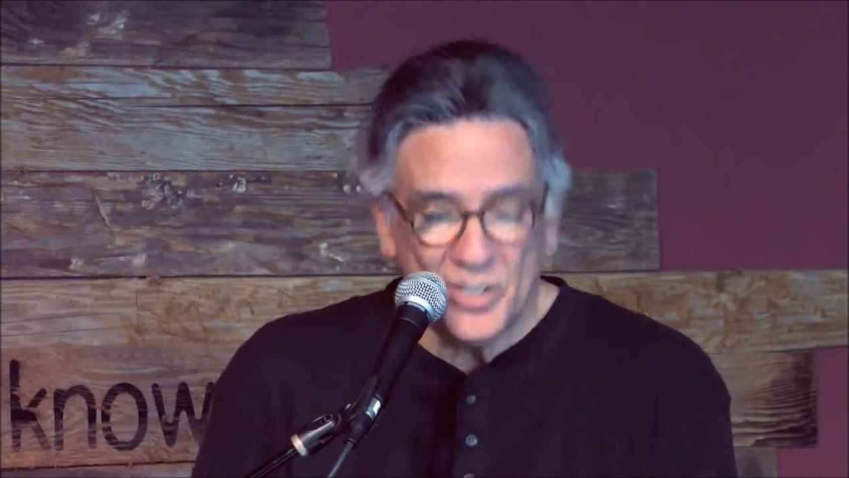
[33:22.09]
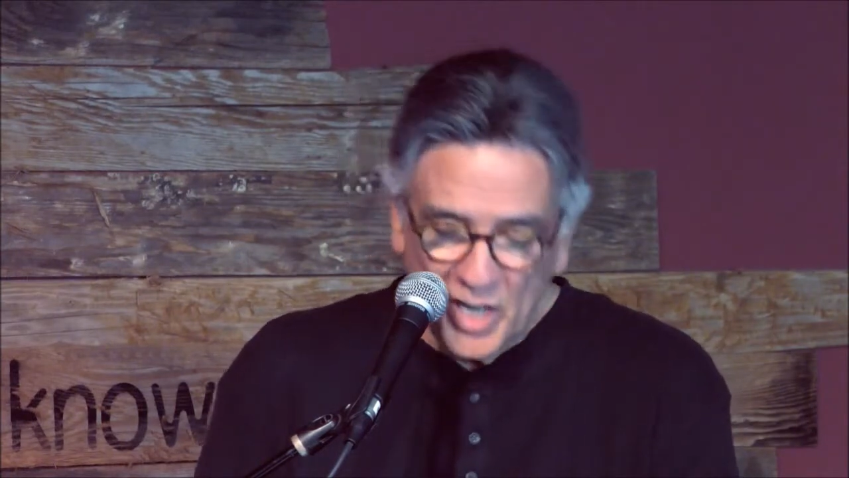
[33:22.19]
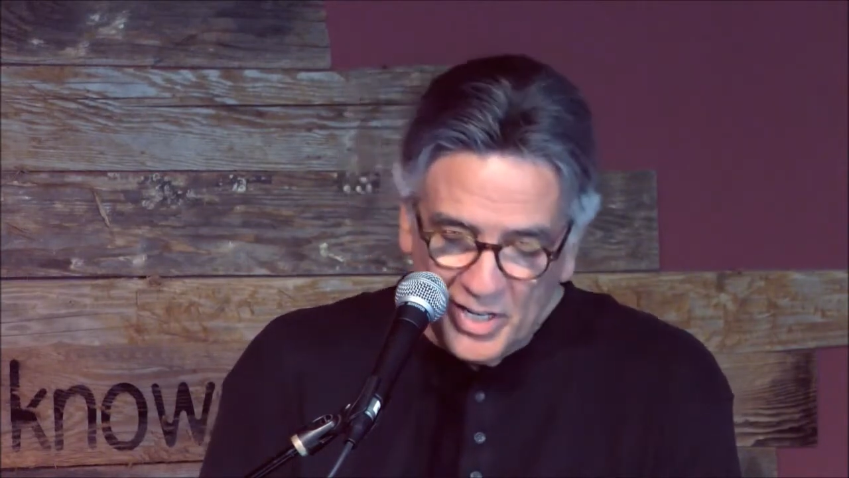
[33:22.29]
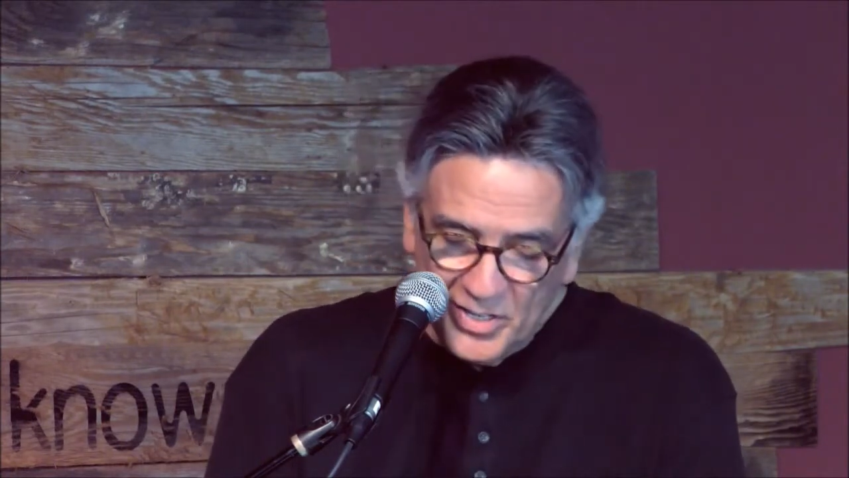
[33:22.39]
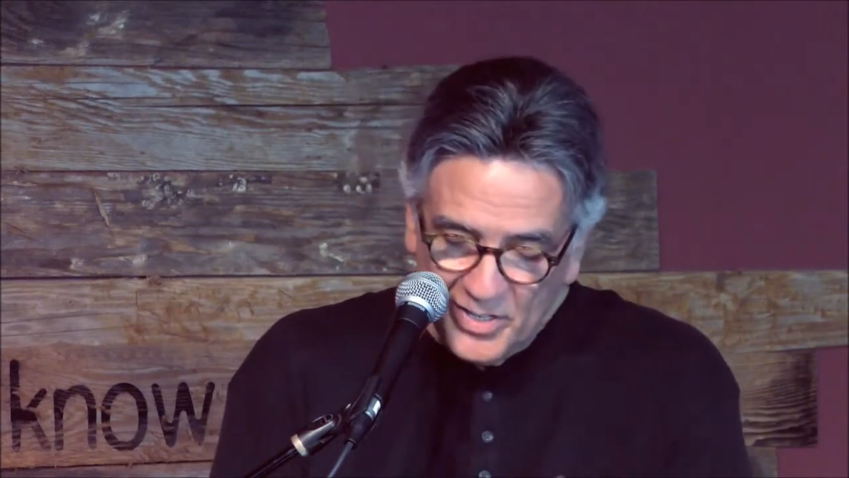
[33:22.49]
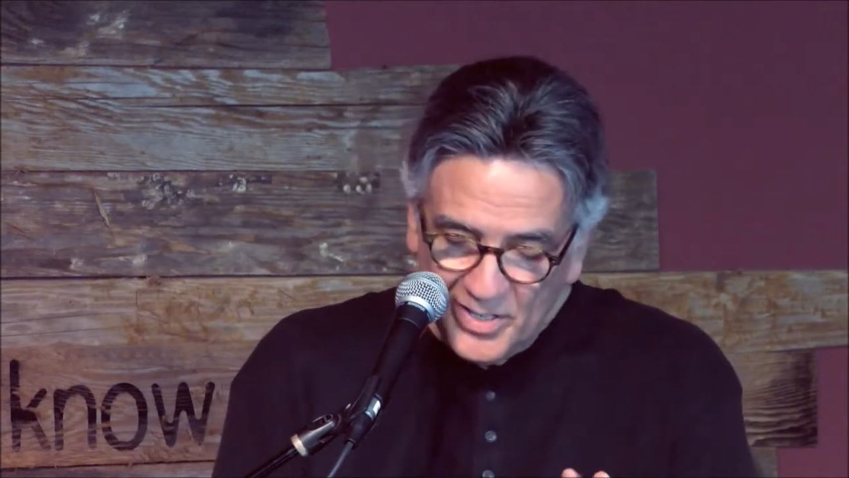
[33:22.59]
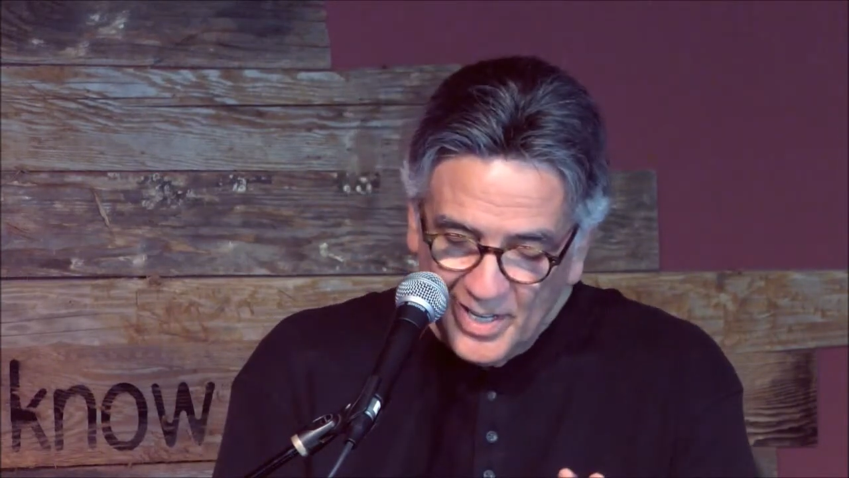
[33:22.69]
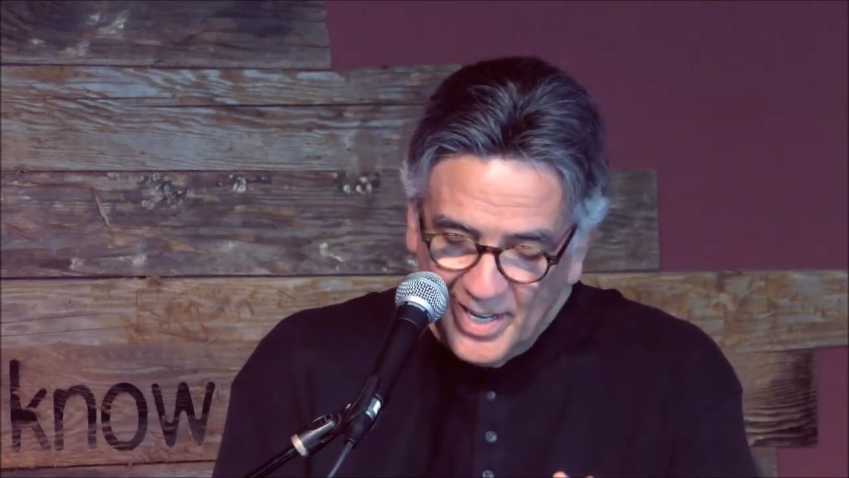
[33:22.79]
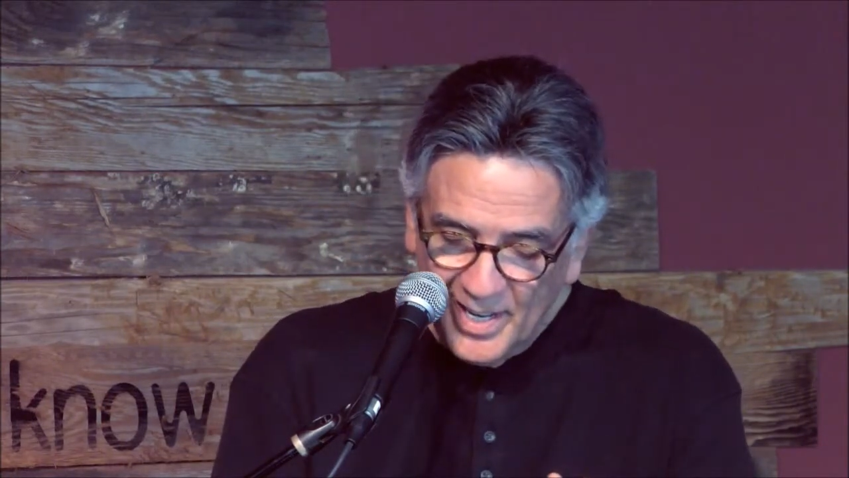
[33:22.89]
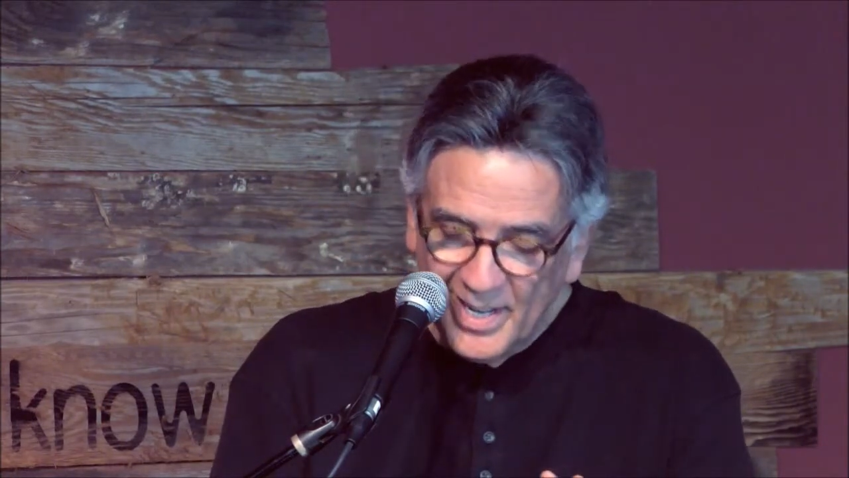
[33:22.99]
changes
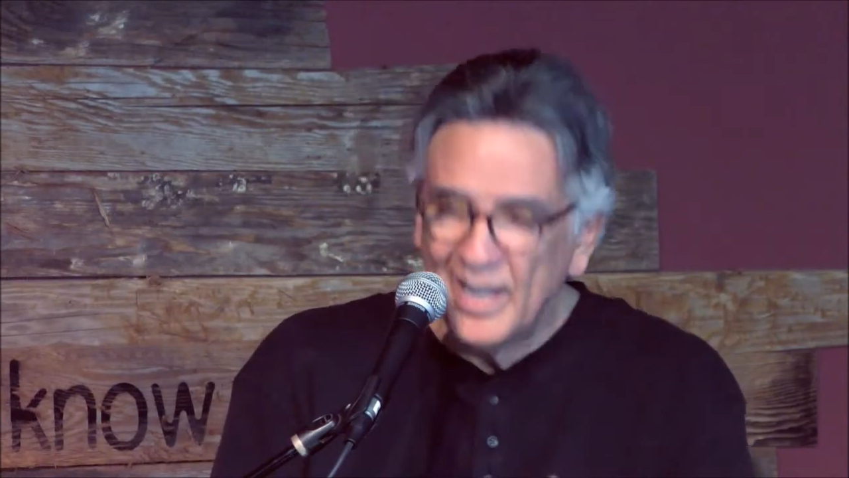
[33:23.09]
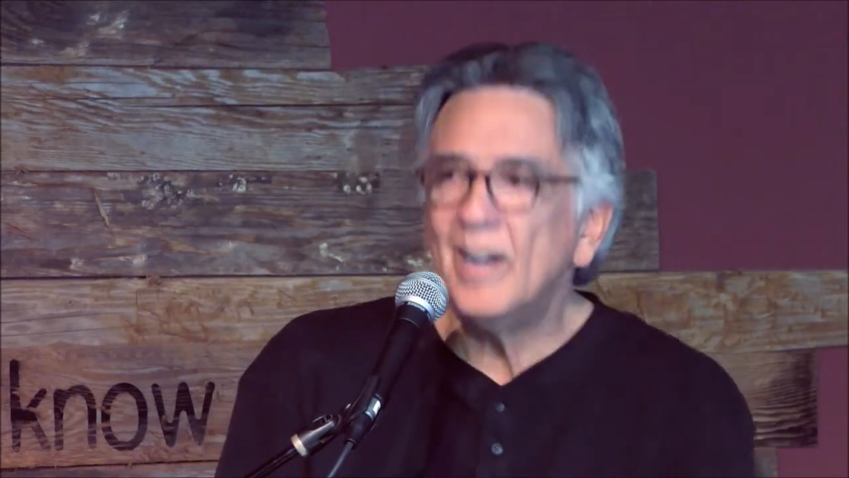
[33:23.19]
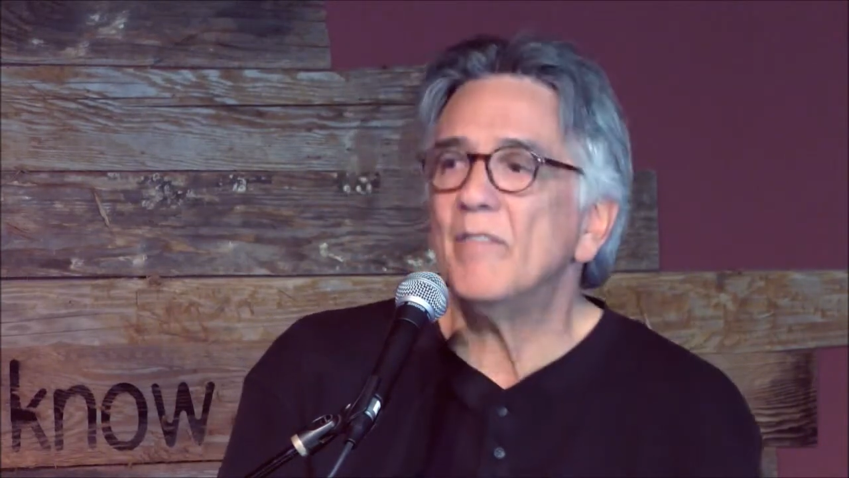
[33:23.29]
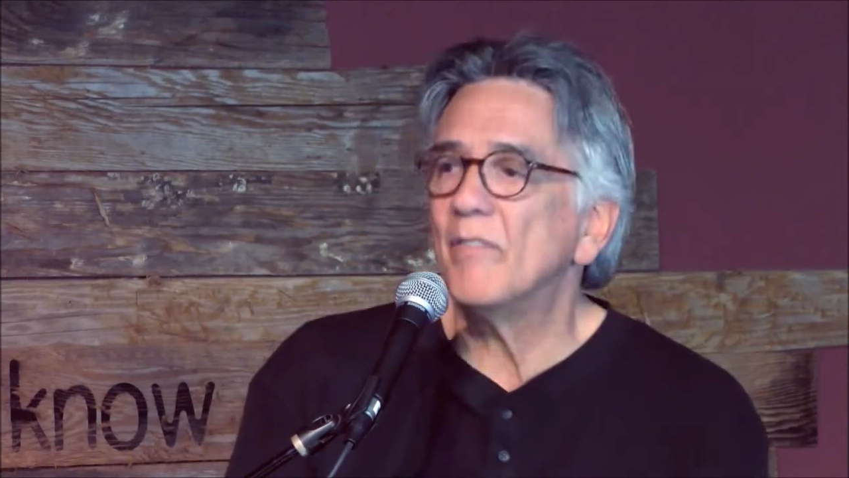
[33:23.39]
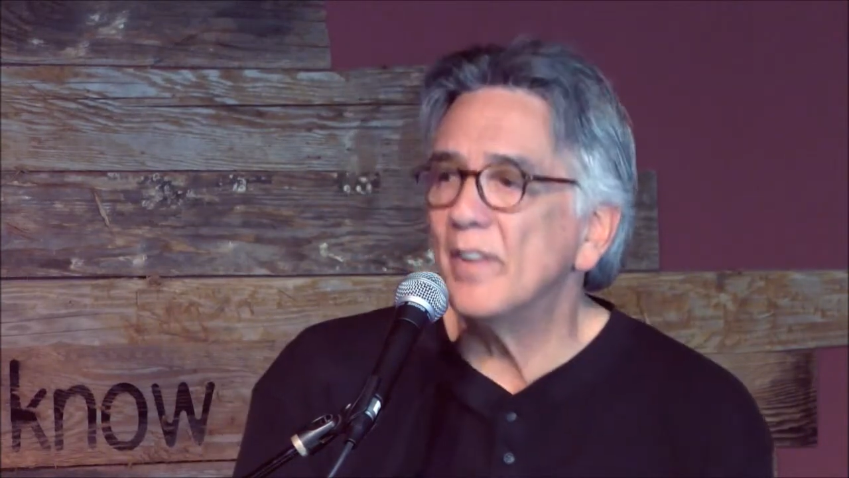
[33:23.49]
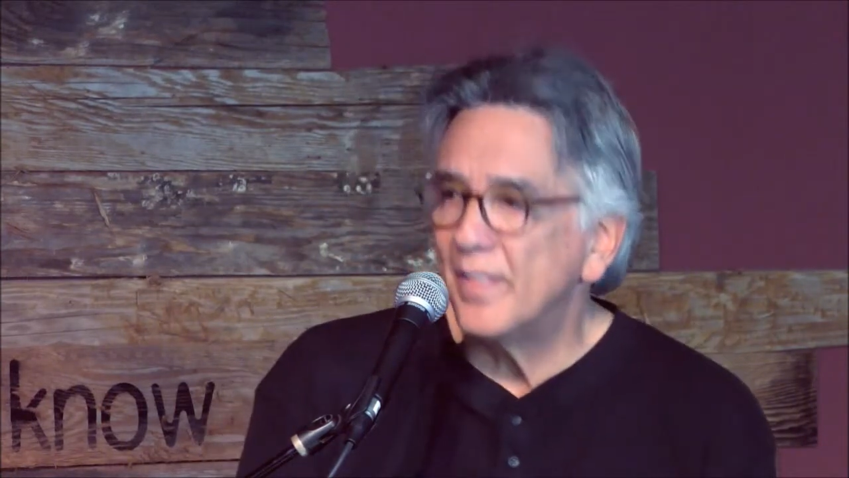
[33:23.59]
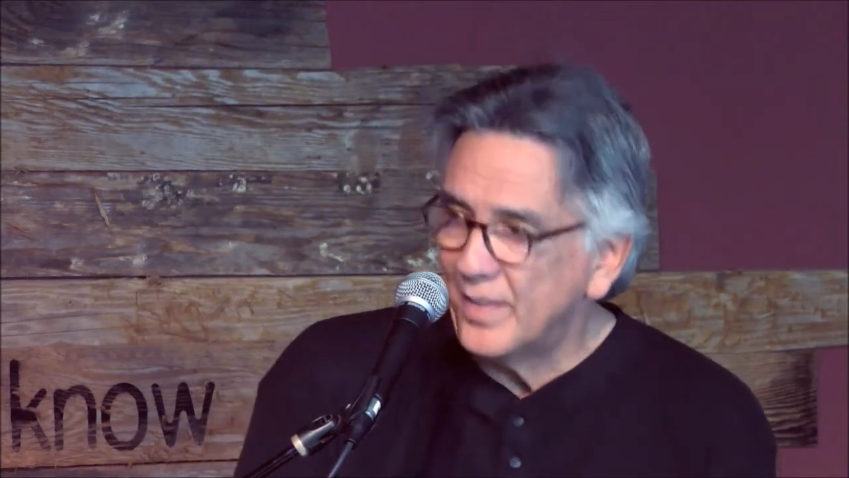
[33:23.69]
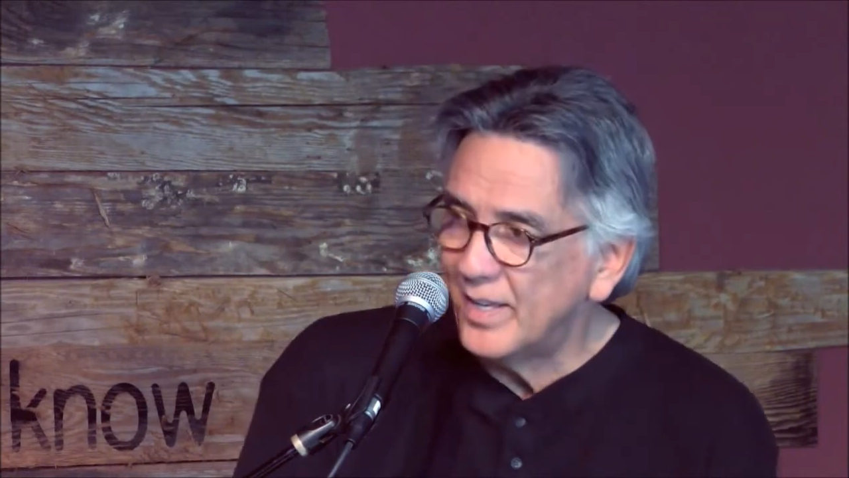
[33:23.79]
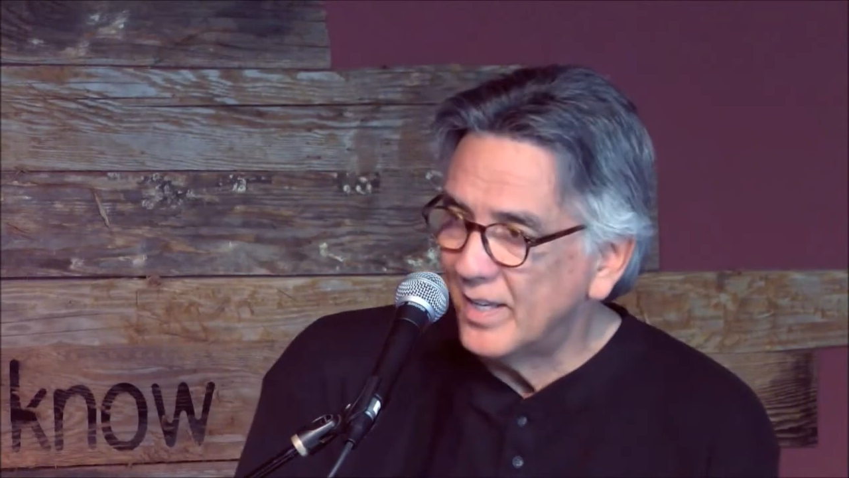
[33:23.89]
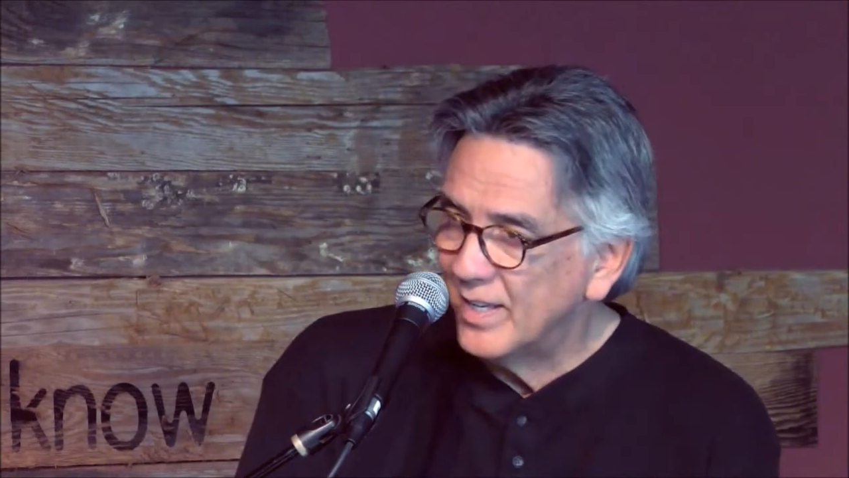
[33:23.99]

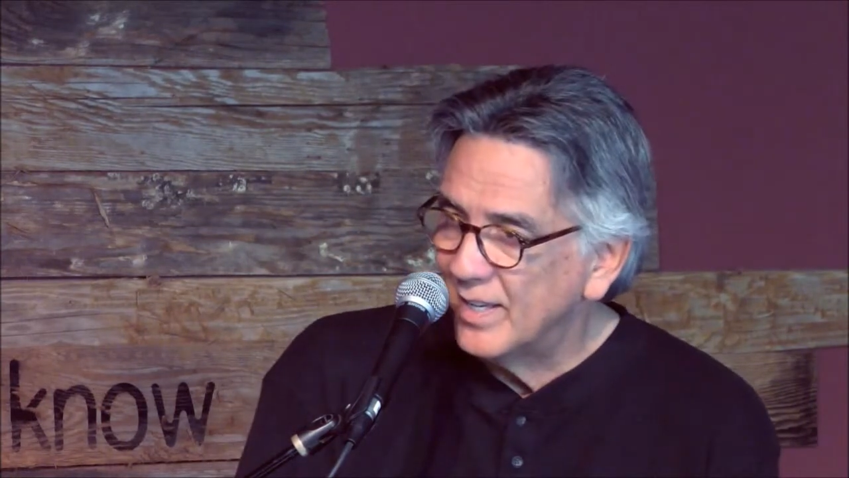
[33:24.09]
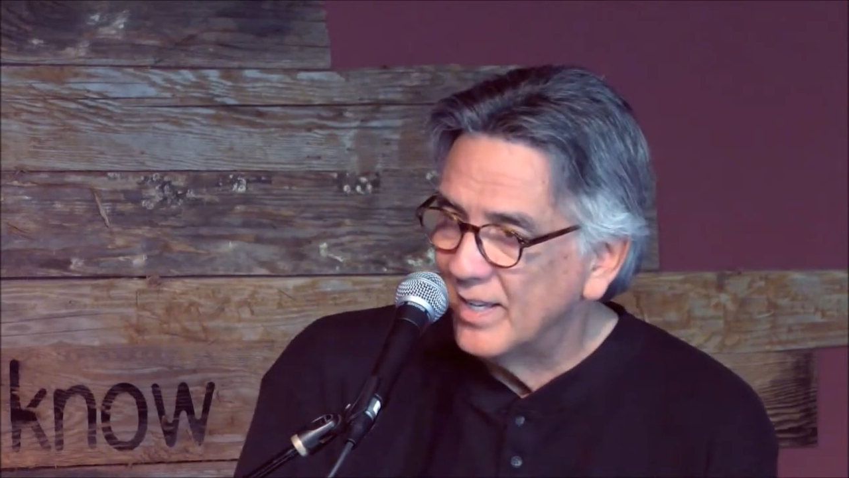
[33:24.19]
everything